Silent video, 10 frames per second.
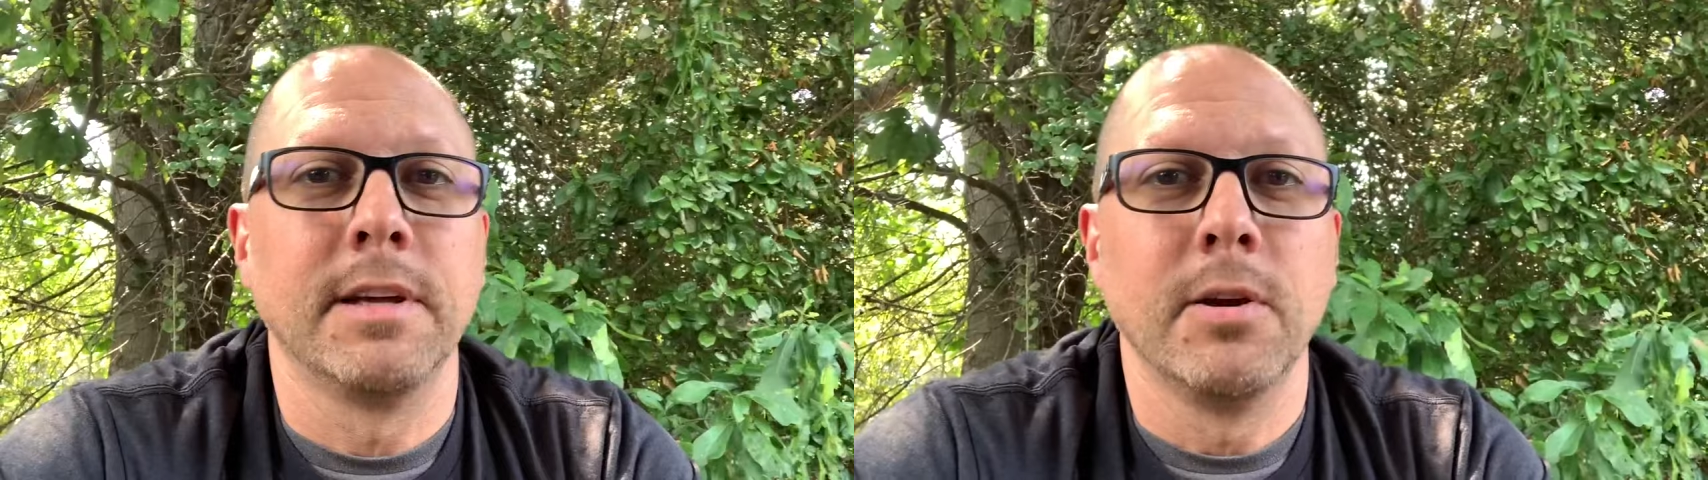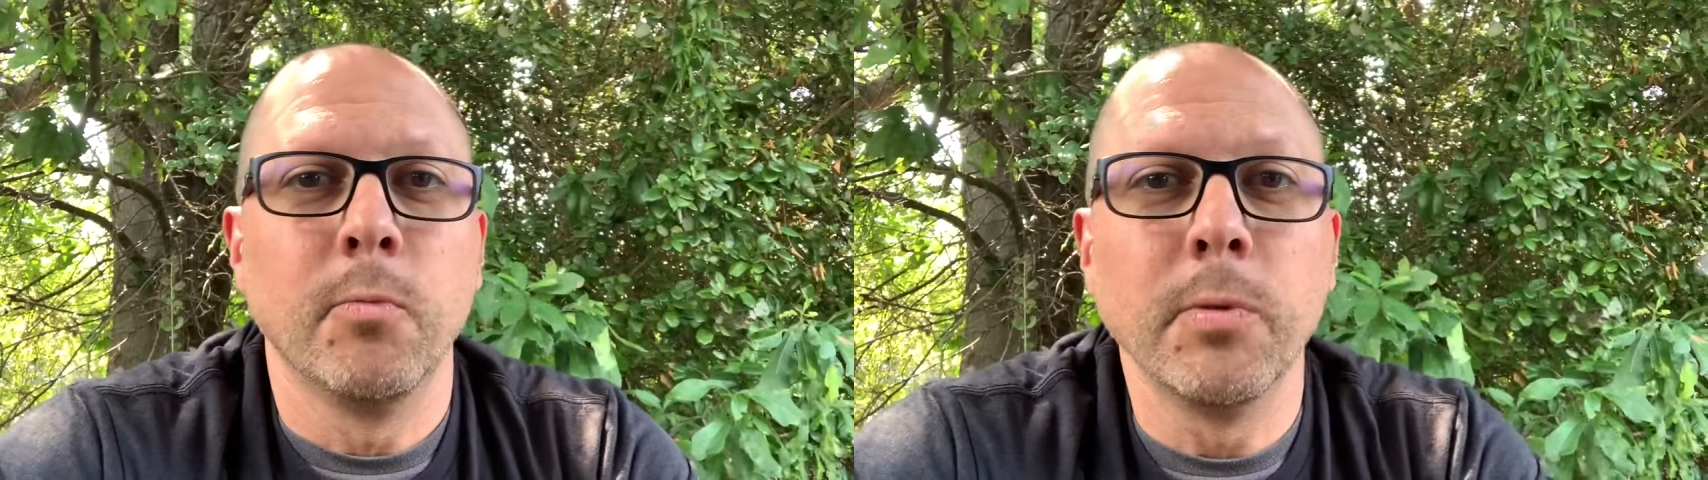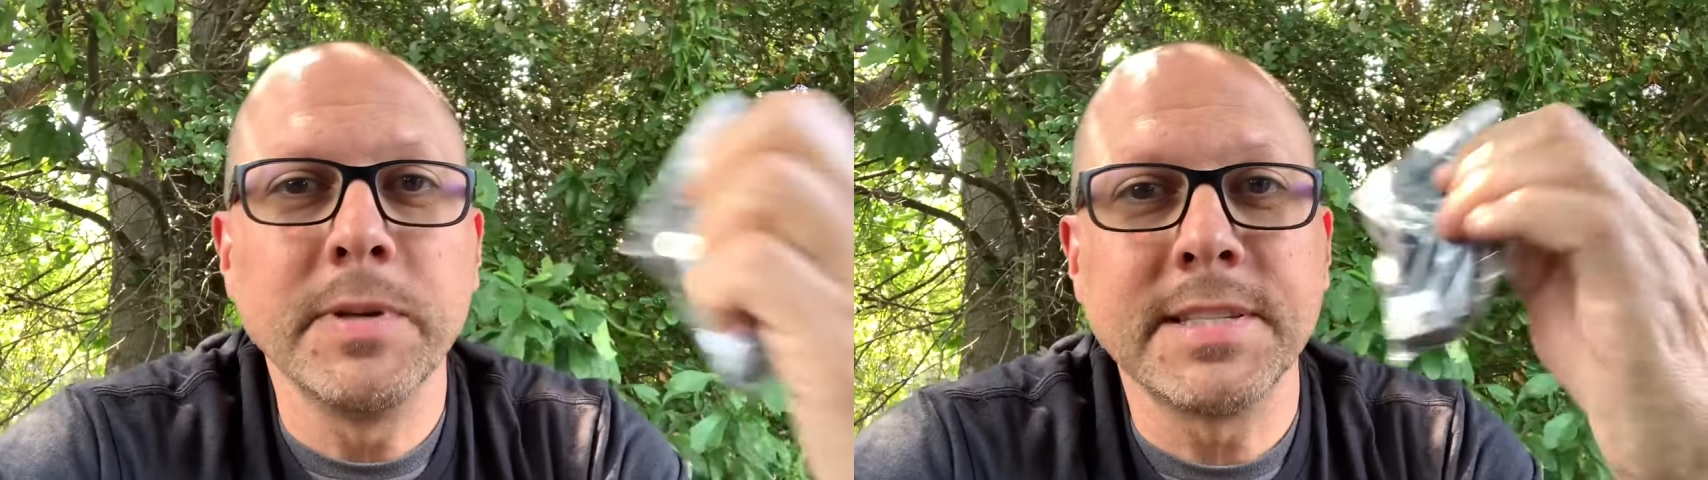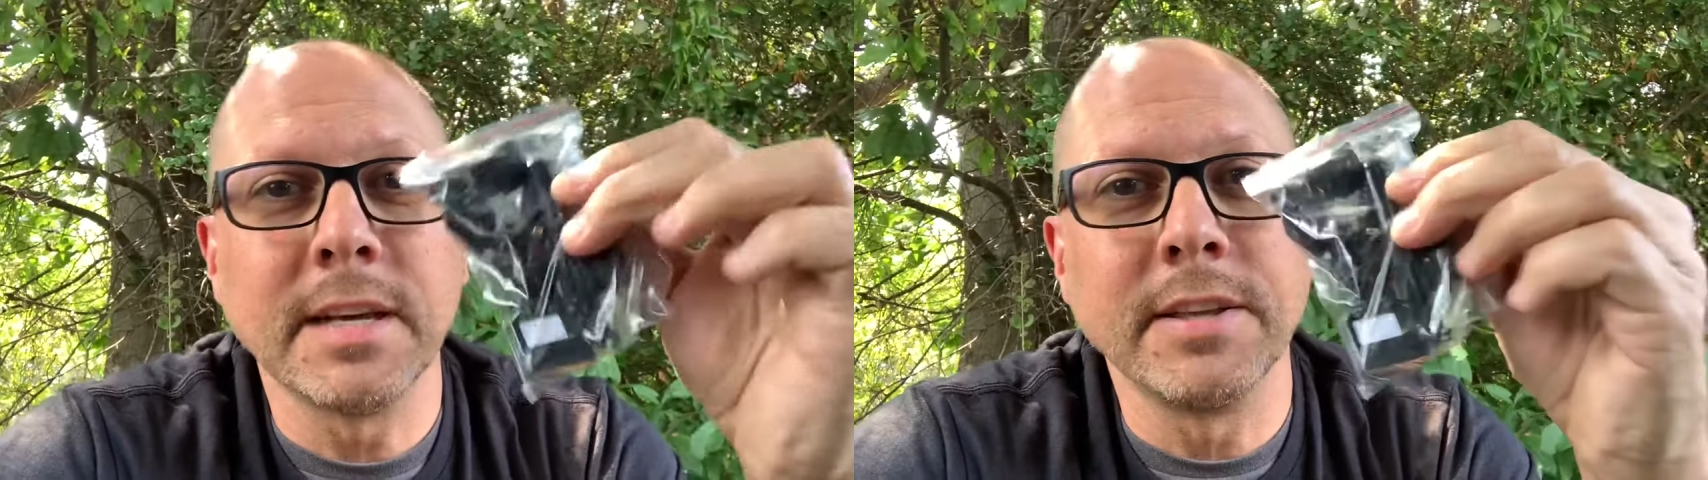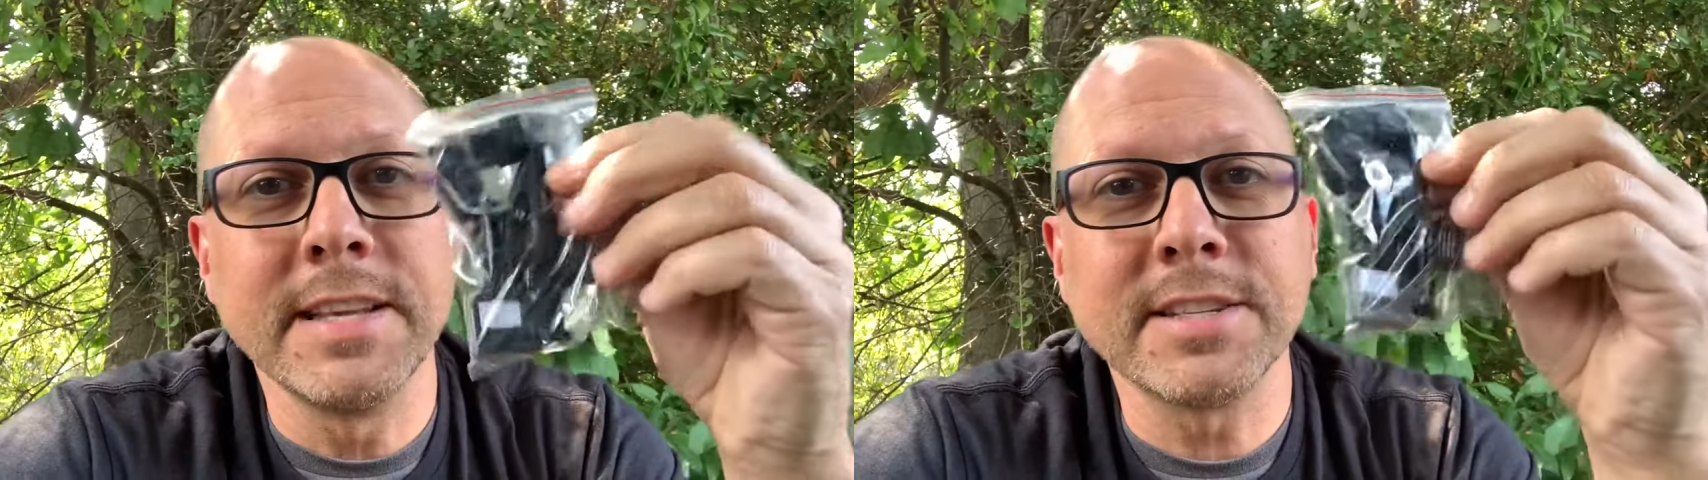we'll be
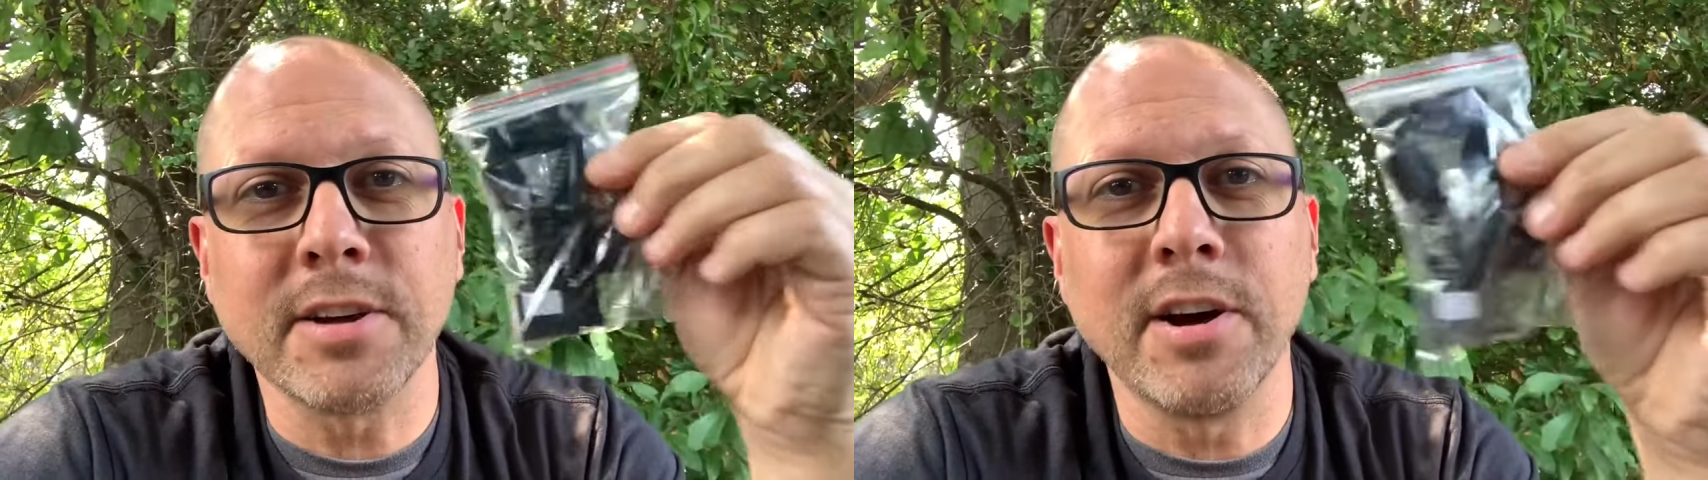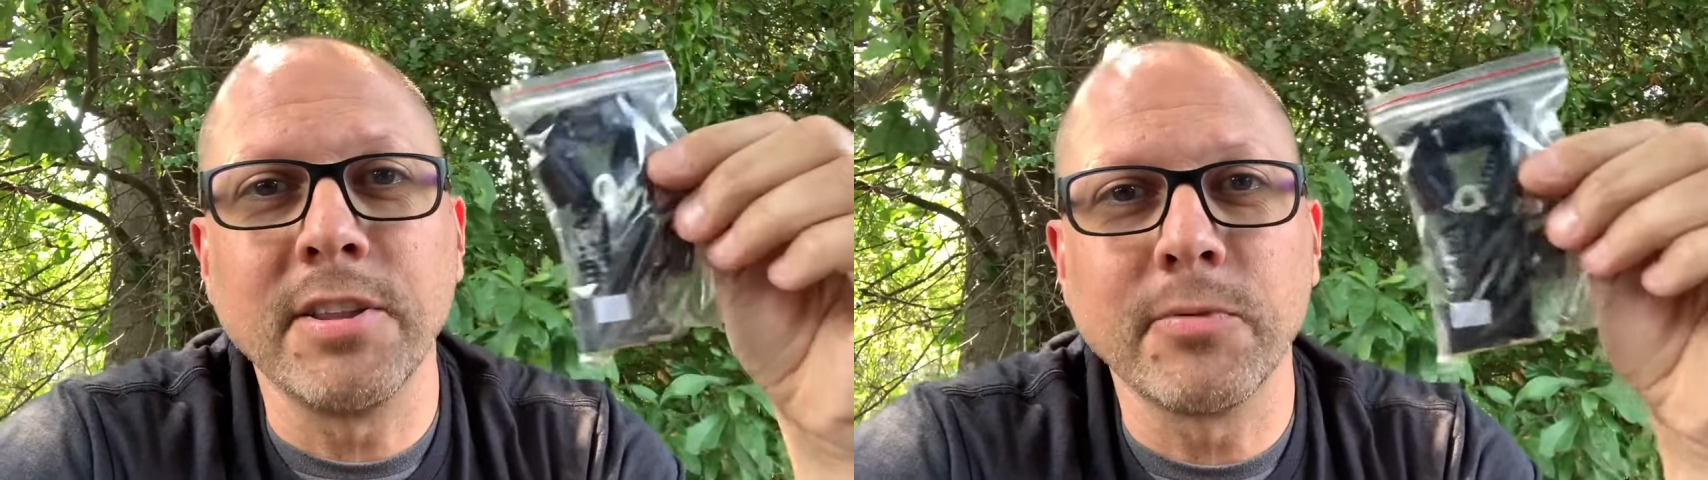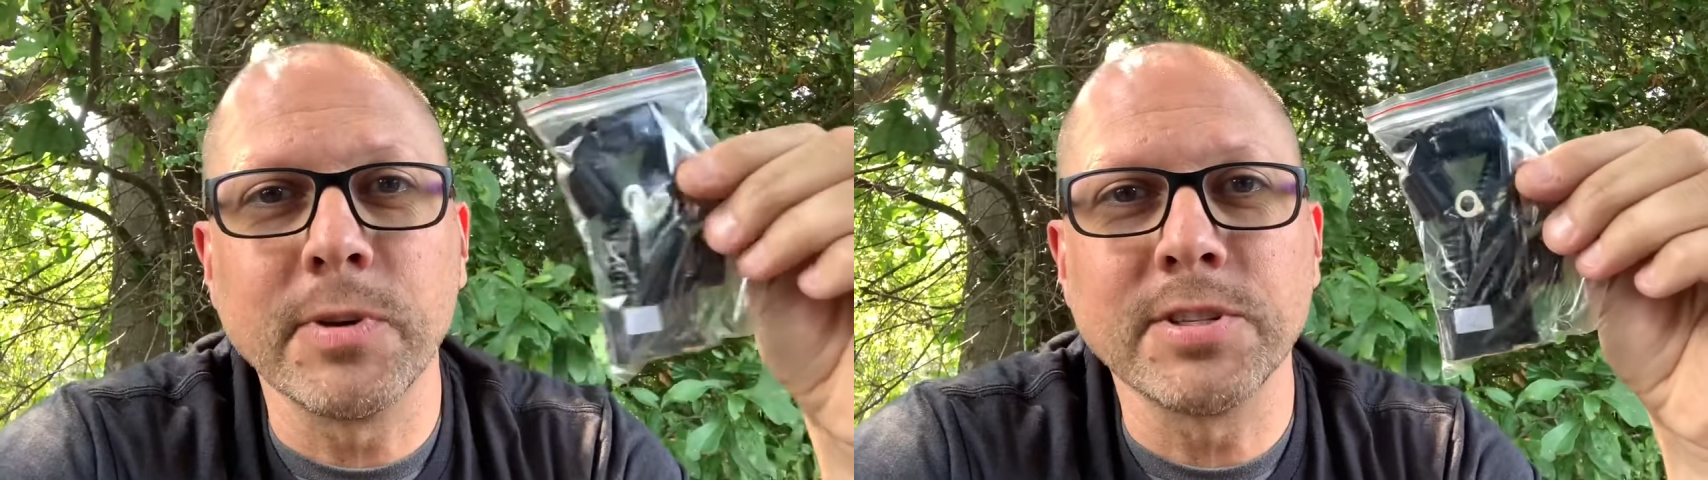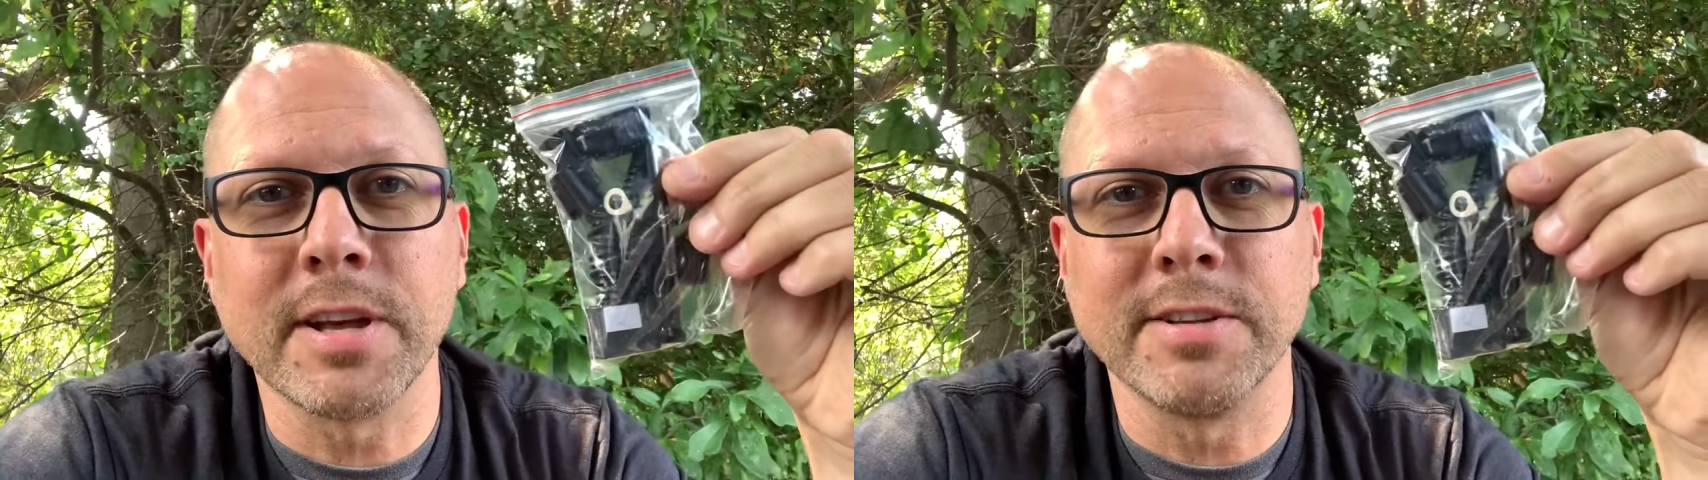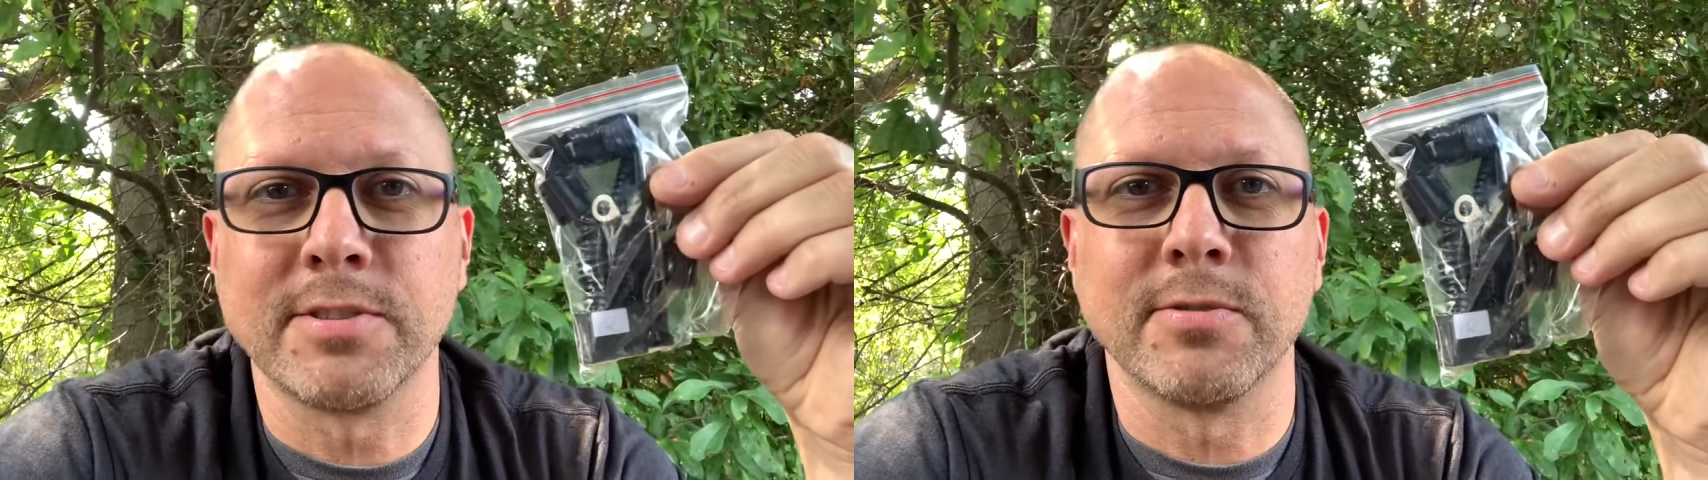selling this on the
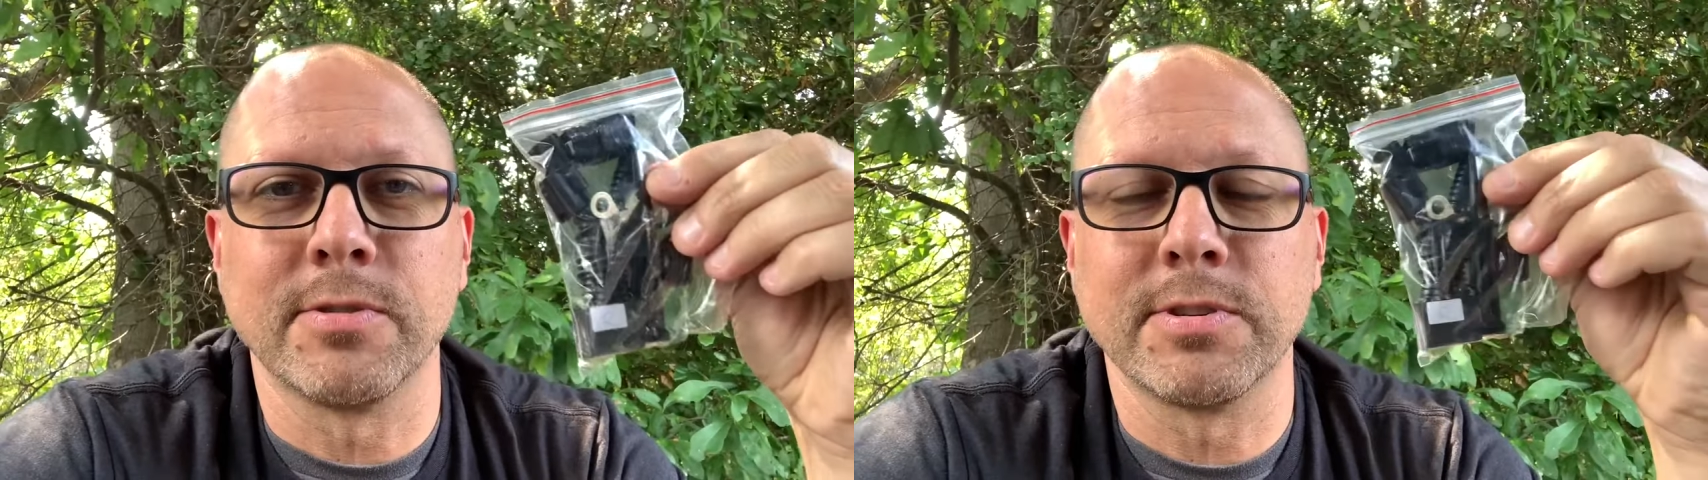Ridgeline store.